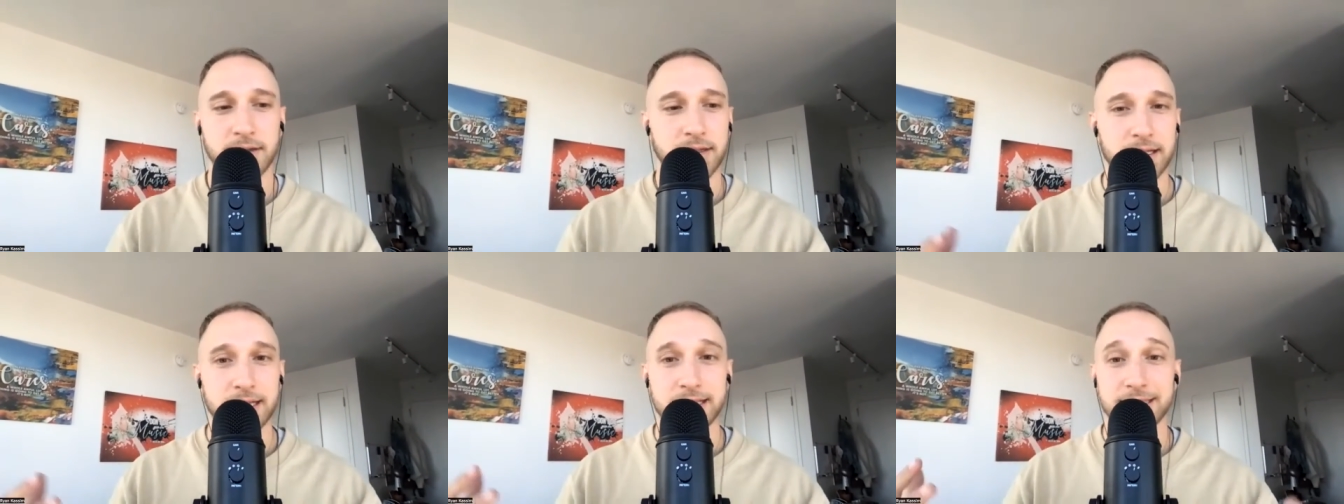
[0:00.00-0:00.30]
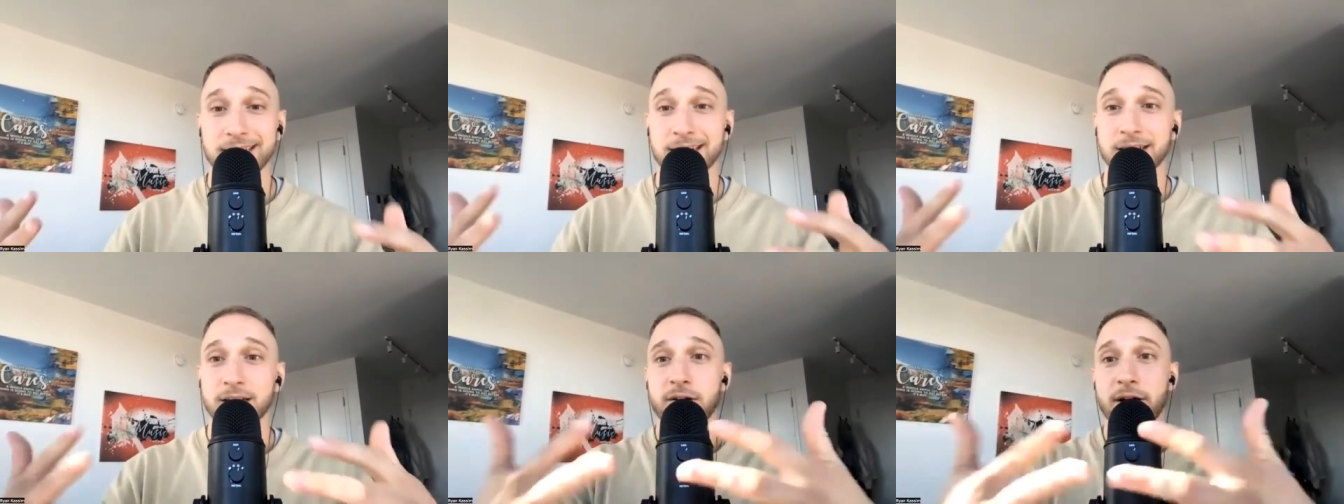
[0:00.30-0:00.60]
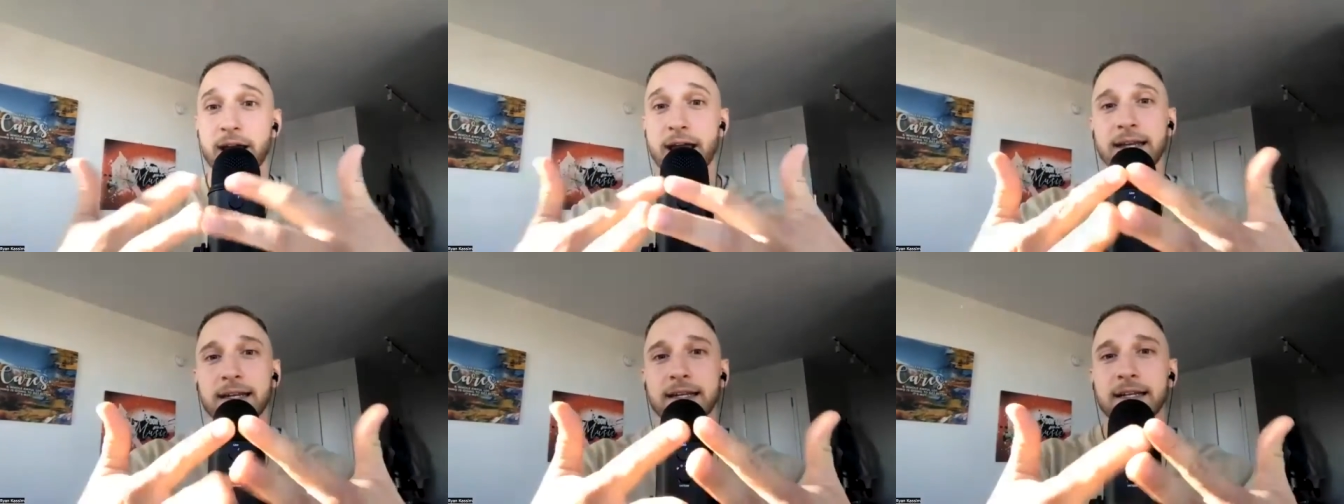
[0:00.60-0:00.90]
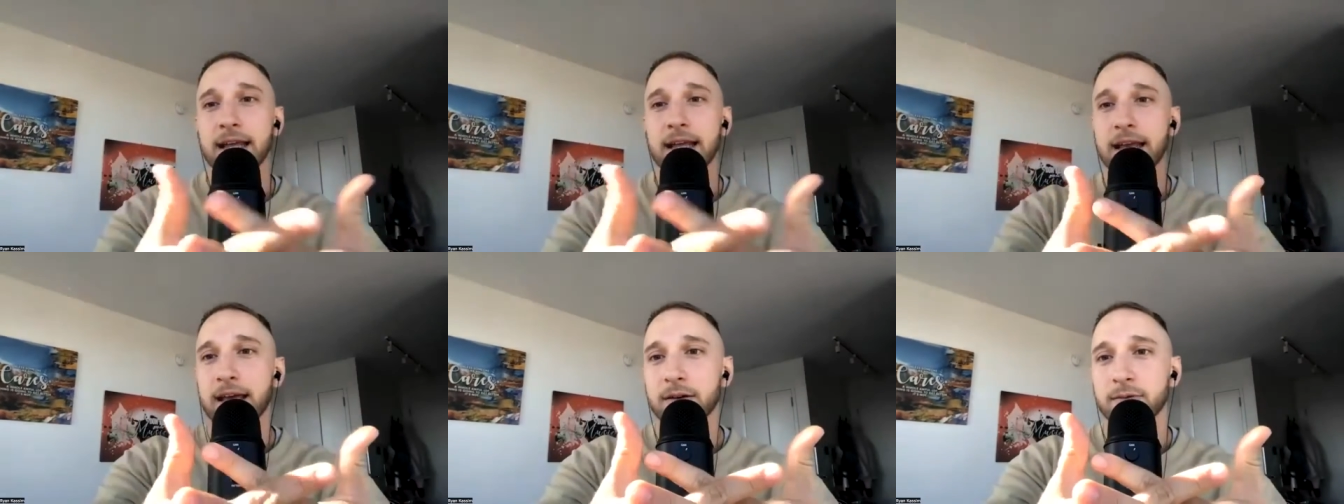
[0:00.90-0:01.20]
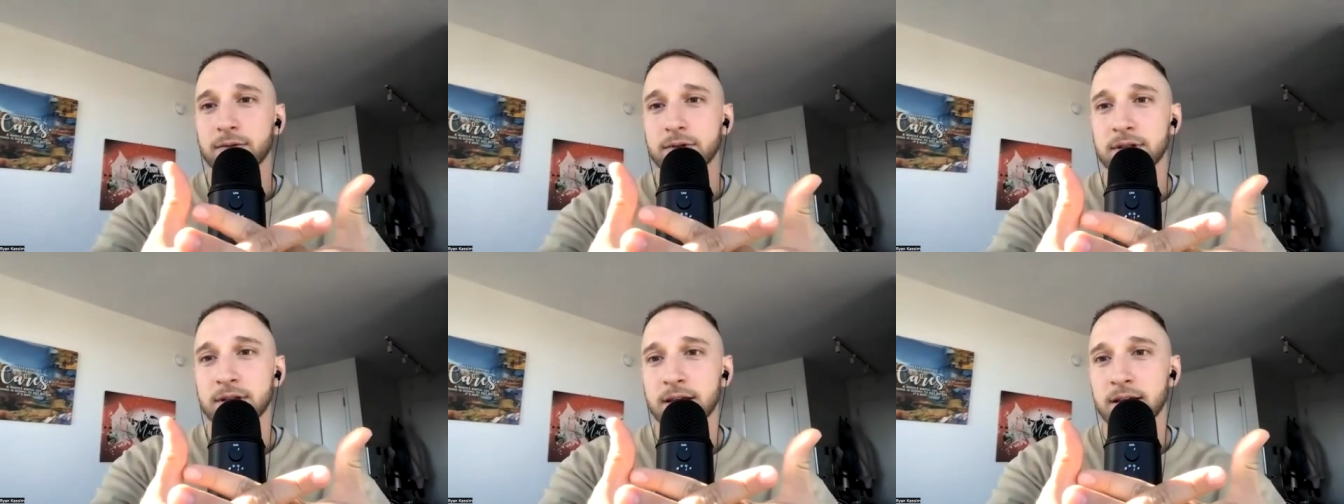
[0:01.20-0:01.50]
like I said, go hand in
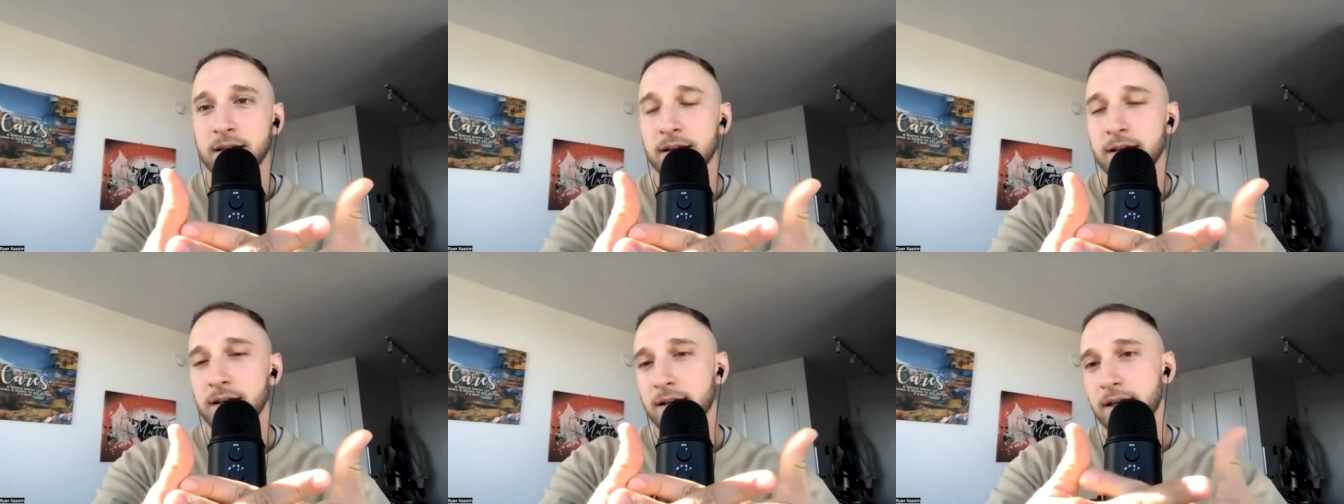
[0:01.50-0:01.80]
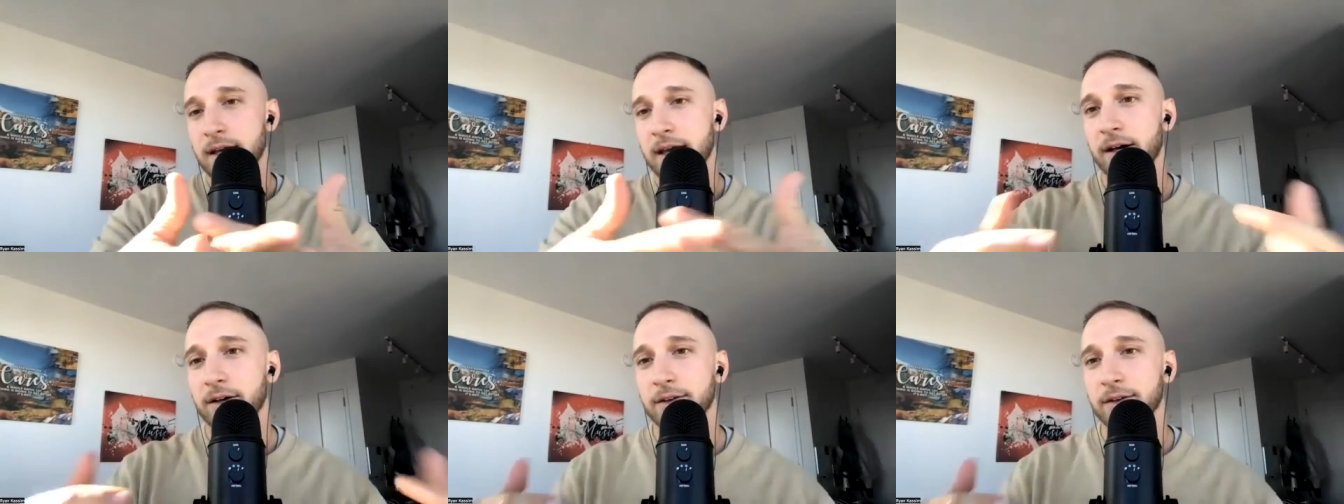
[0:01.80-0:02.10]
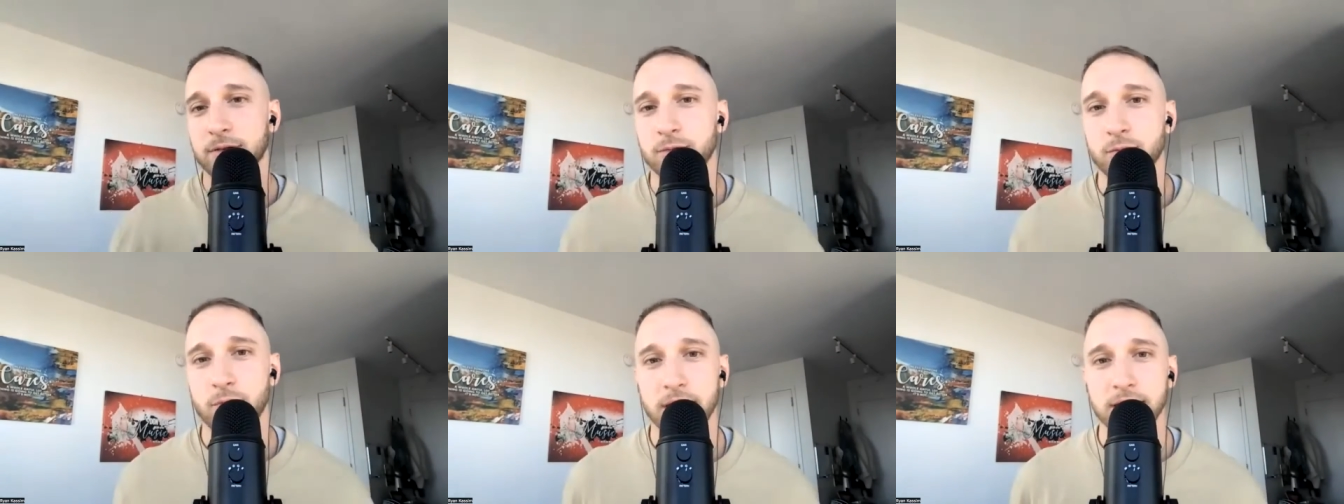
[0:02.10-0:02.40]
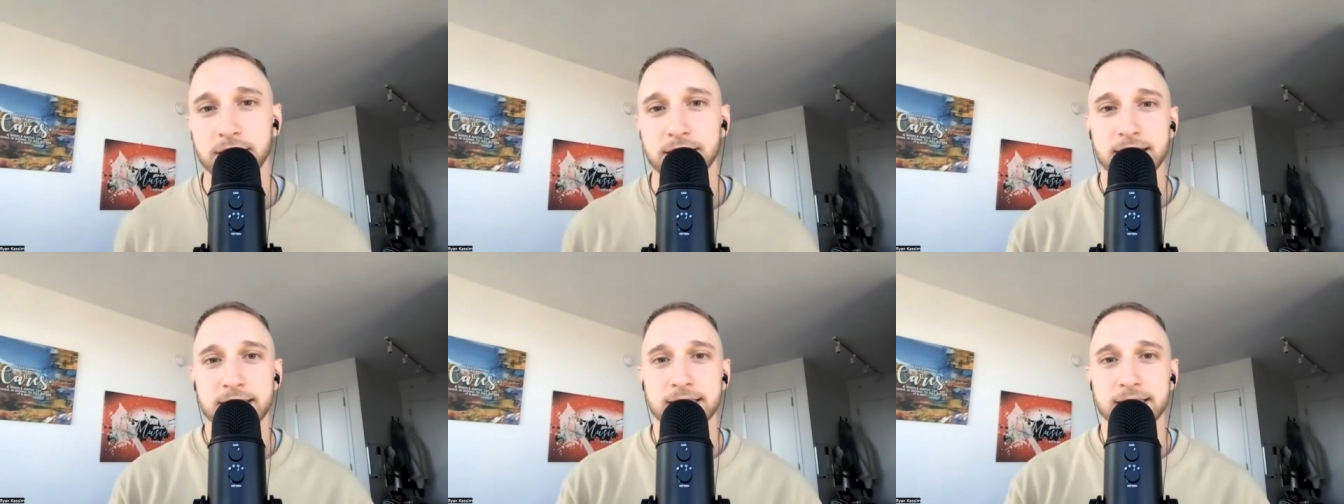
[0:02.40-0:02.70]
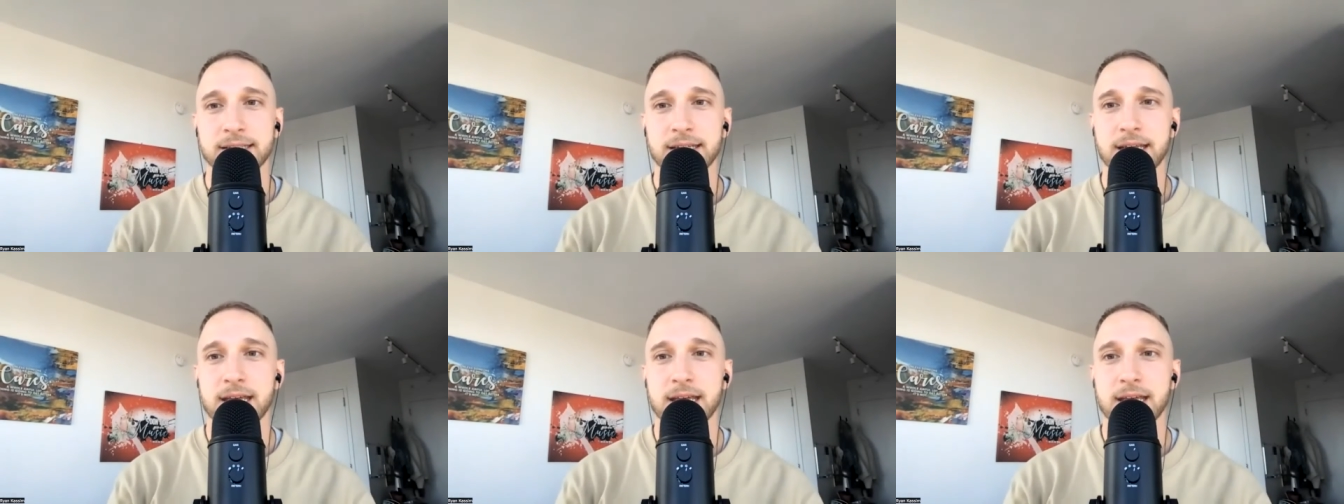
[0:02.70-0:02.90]
hand with health and wellness.